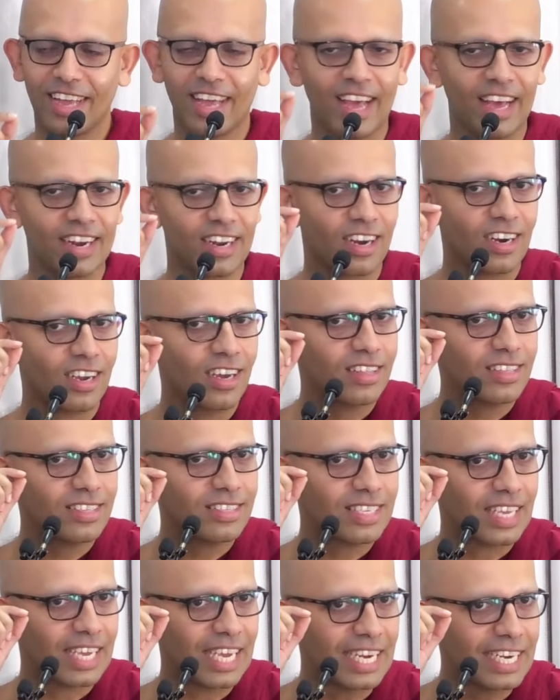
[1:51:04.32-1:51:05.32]
an Arahant
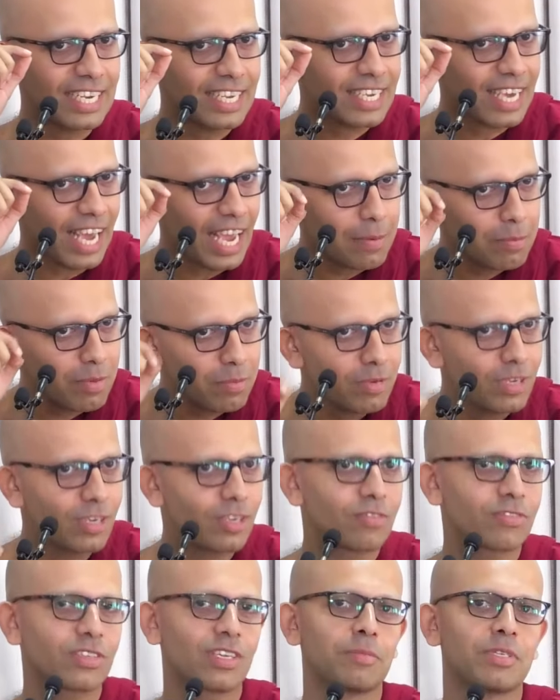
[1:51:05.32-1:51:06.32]
is
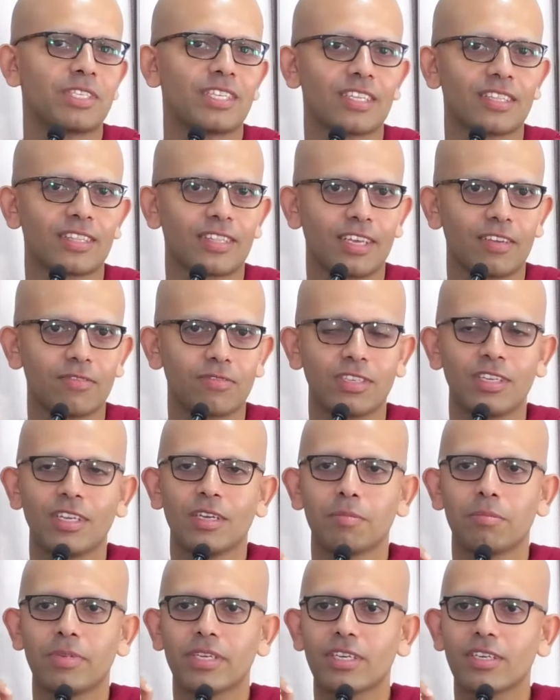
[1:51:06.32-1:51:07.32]
incapable of committing theft
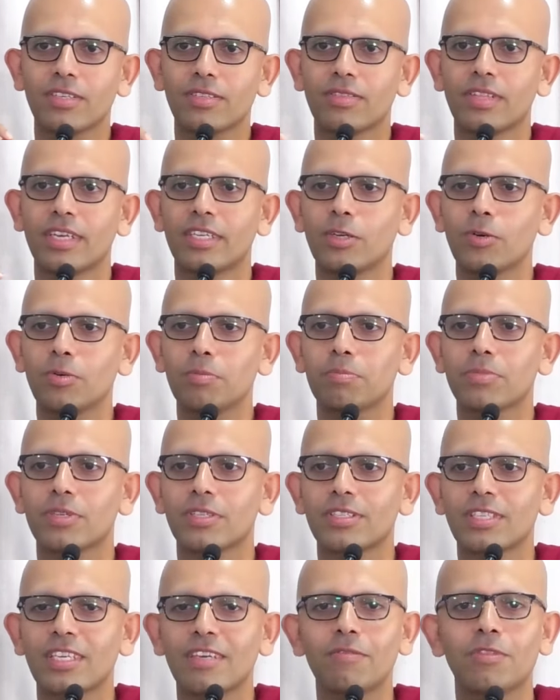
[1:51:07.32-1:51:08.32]
because they don't
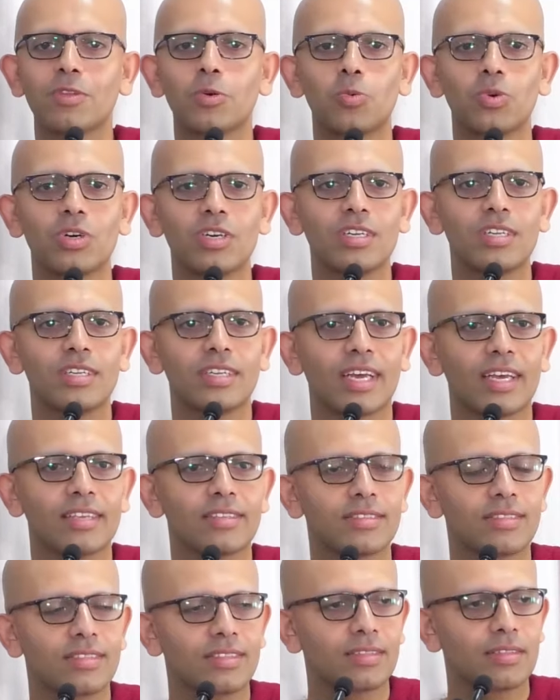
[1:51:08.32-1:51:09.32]
perceive the world
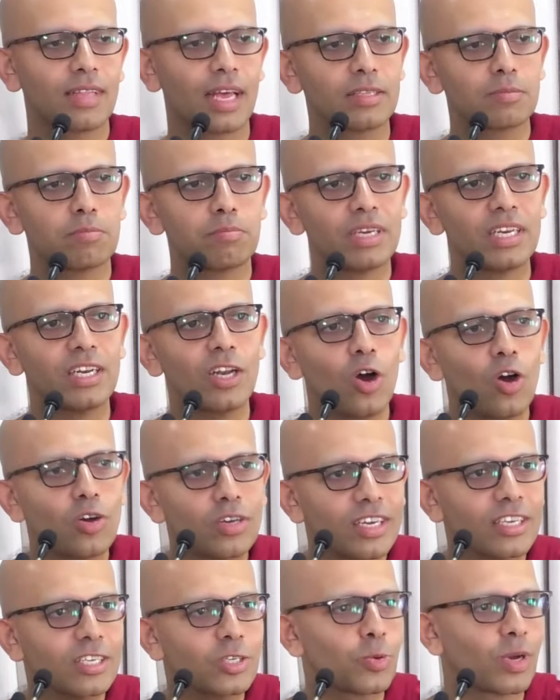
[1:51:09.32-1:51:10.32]
as, as
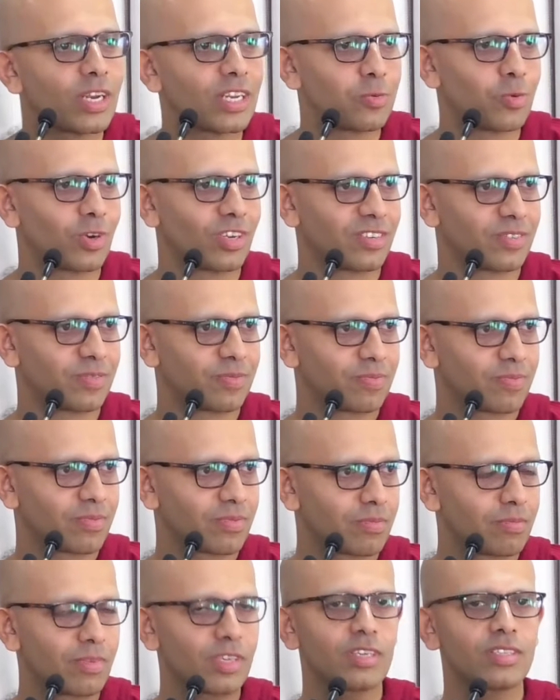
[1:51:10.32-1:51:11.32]
belonging to anyone,
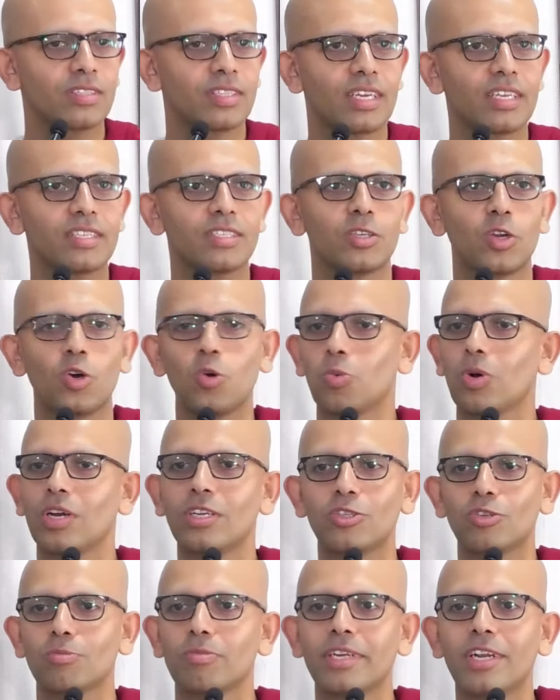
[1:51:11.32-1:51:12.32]
because there is no
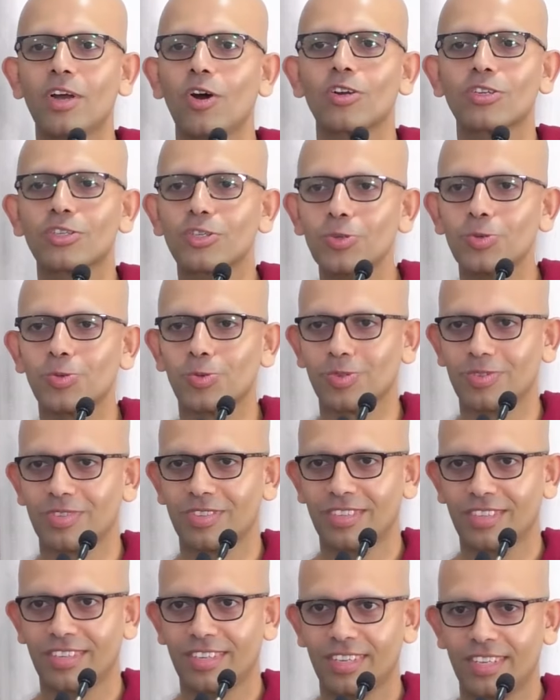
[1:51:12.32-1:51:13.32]
one to belong to.
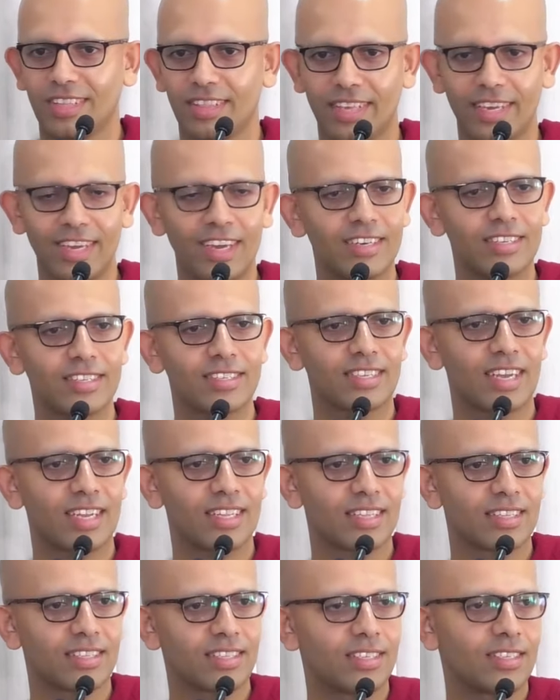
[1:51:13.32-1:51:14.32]
They
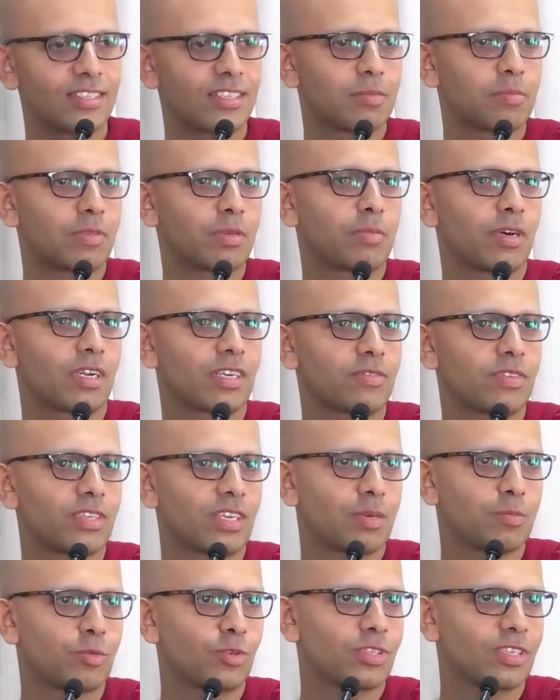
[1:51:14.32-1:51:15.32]
understand that this is simply part of
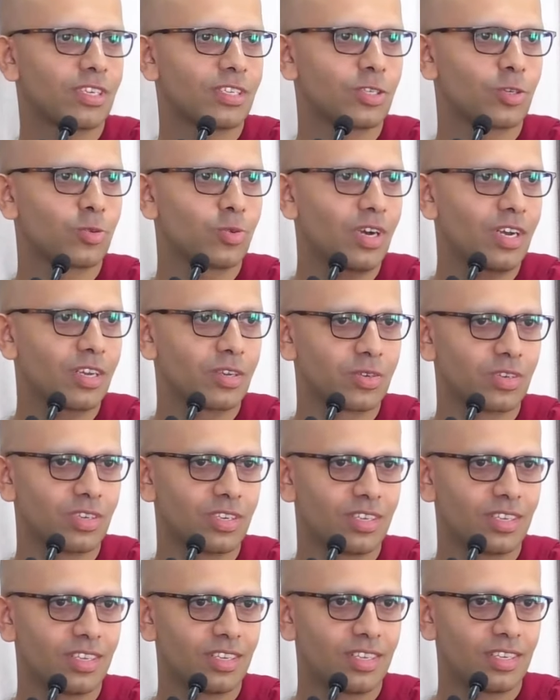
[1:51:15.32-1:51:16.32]
Yapo Tejo Vayu.
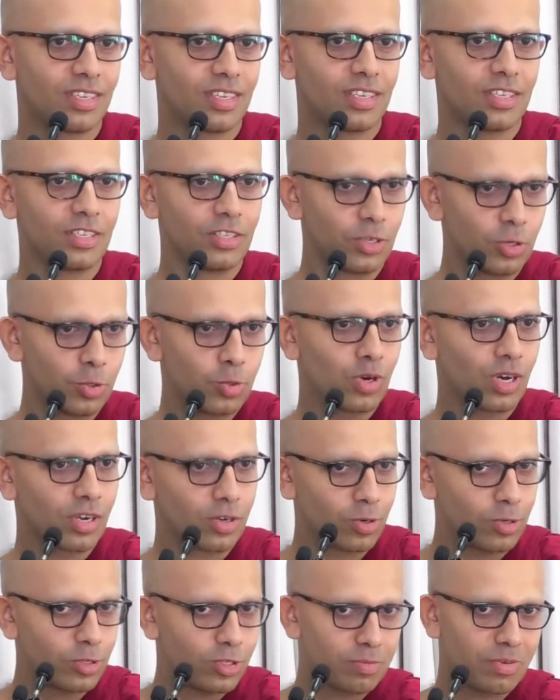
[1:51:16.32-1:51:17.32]
You
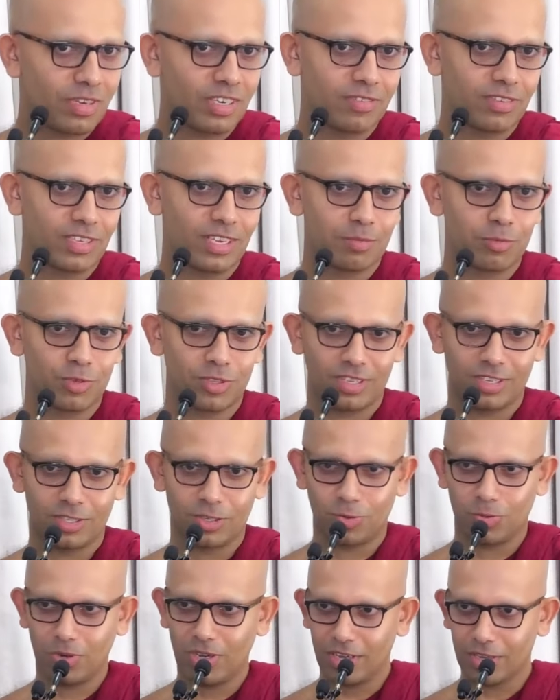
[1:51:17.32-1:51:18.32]
are also part of Yapo
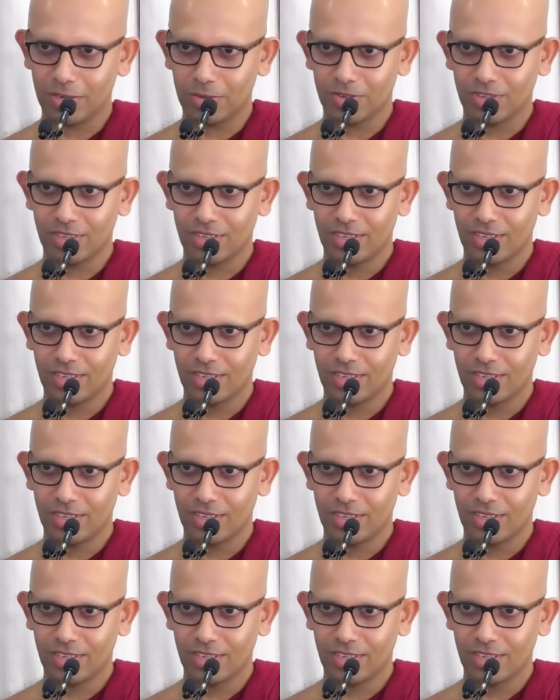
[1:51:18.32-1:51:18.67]
Tejo Vayu.